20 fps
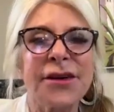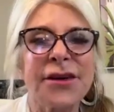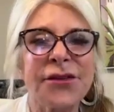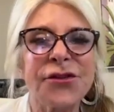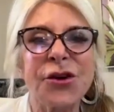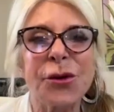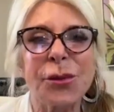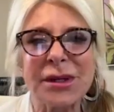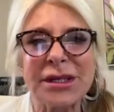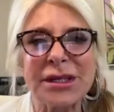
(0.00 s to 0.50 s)

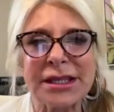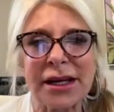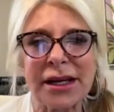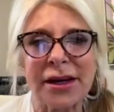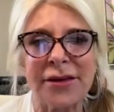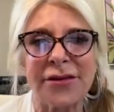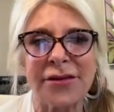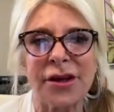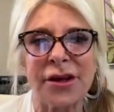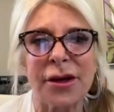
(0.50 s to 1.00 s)

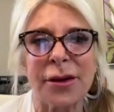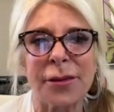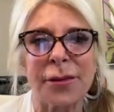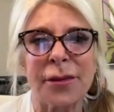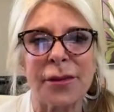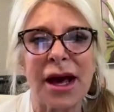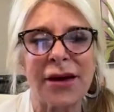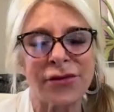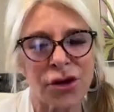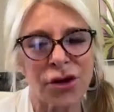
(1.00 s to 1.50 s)
50% of
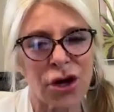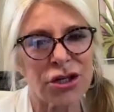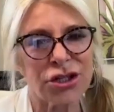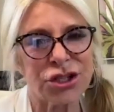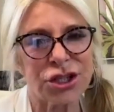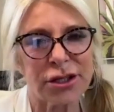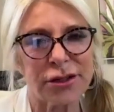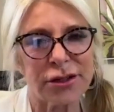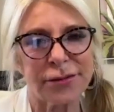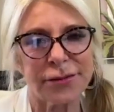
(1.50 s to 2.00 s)
them have
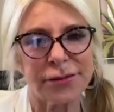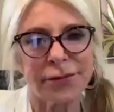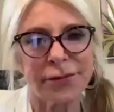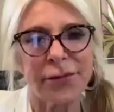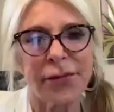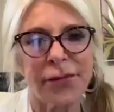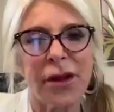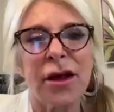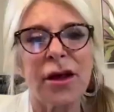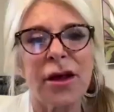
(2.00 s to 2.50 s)
nausea,
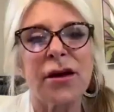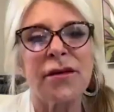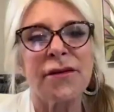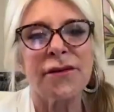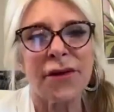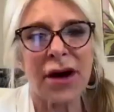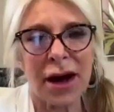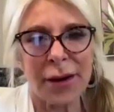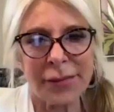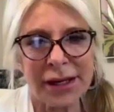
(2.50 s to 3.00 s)

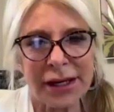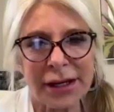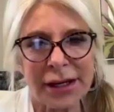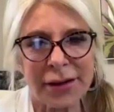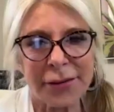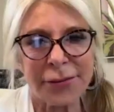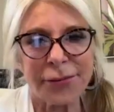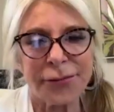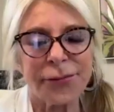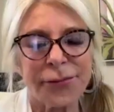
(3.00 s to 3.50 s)

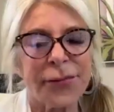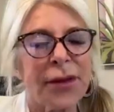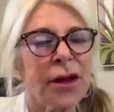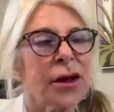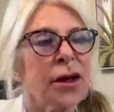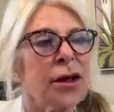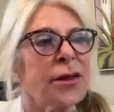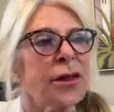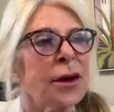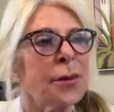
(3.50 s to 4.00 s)
vomiting.
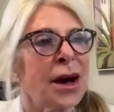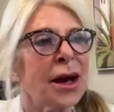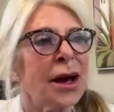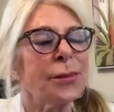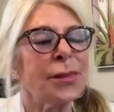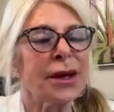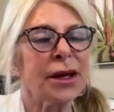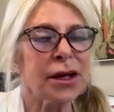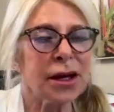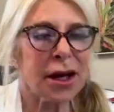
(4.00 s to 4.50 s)
They
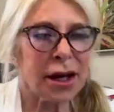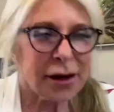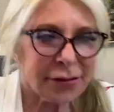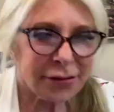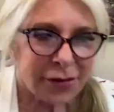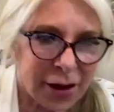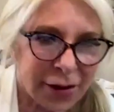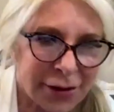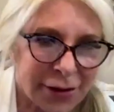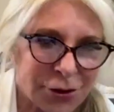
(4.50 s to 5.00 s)
might be kind of
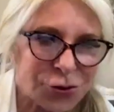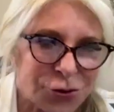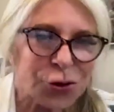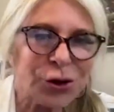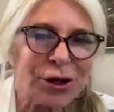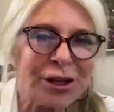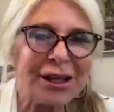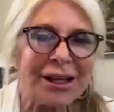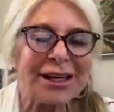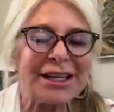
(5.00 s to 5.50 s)
on the
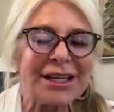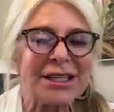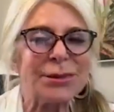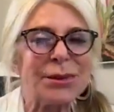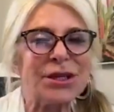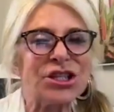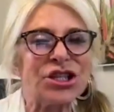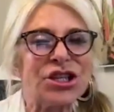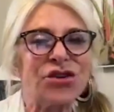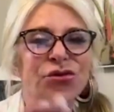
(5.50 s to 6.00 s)
toilet,
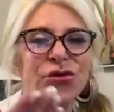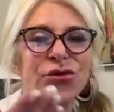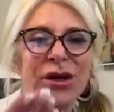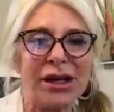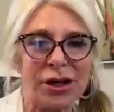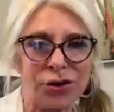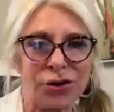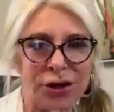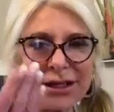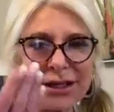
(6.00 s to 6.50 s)
especially if we
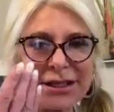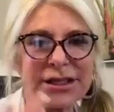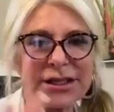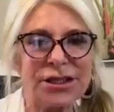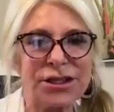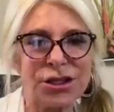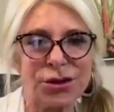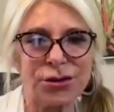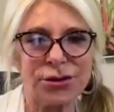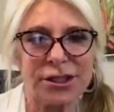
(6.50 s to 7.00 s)
increase the
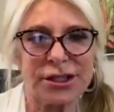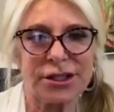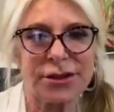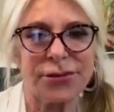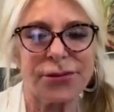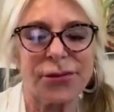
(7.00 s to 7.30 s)
dose.